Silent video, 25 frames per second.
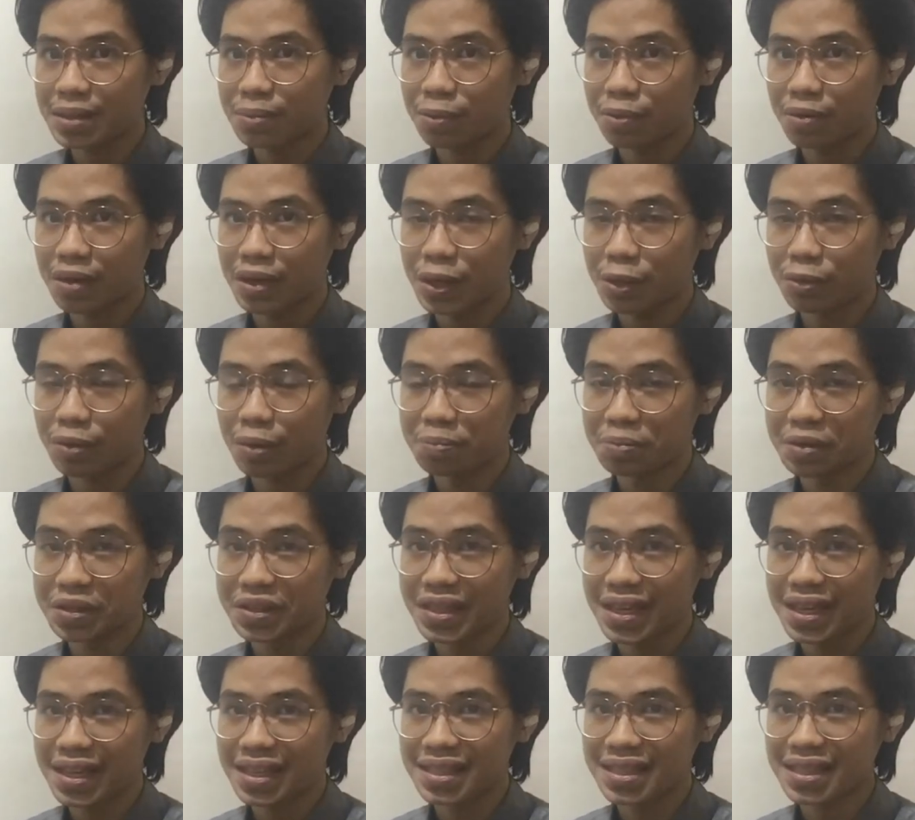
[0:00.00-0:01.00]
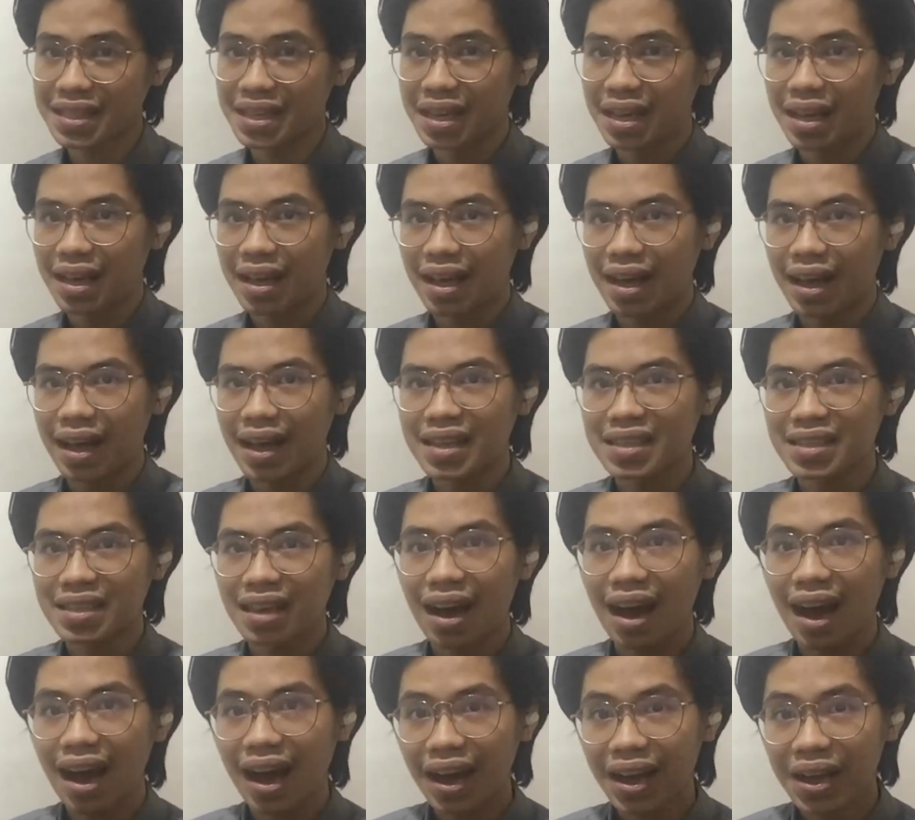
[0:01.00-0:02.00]
Moreno represents, has
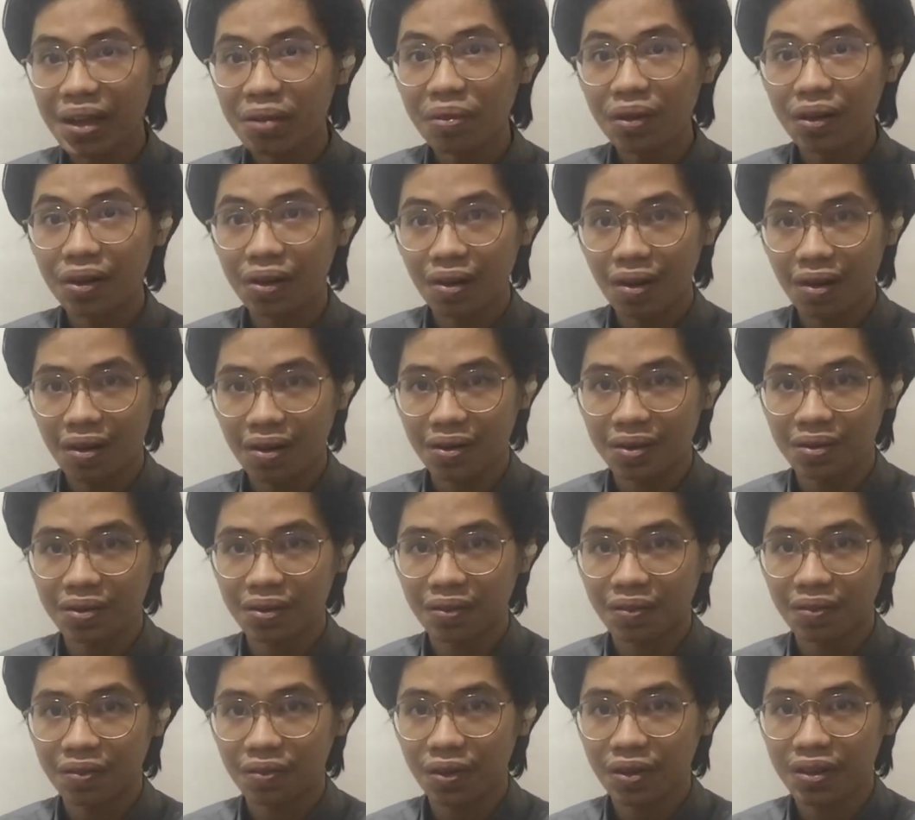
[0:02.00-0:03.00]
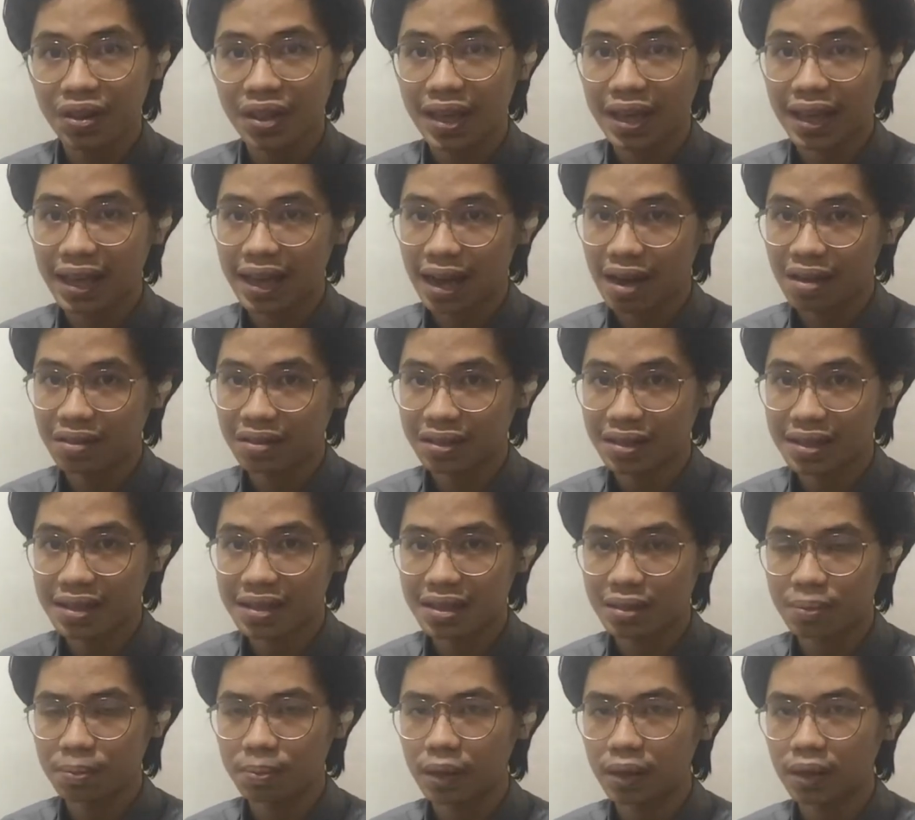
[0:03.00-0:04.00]
high regard for the
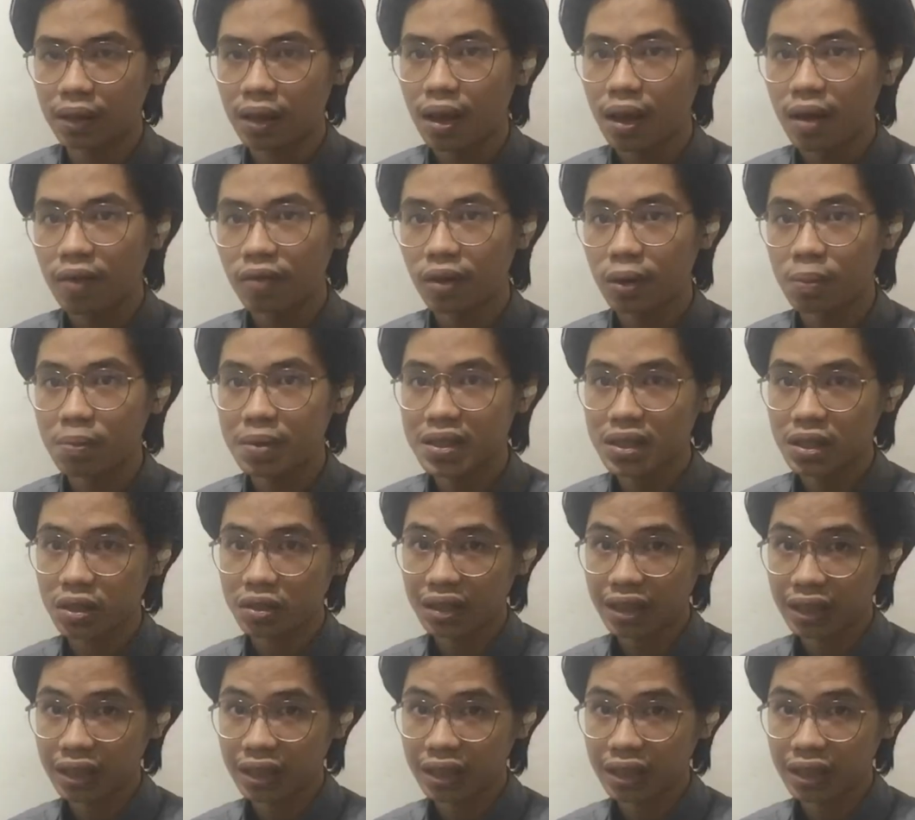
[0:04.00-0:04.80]
accountants, but for Mr.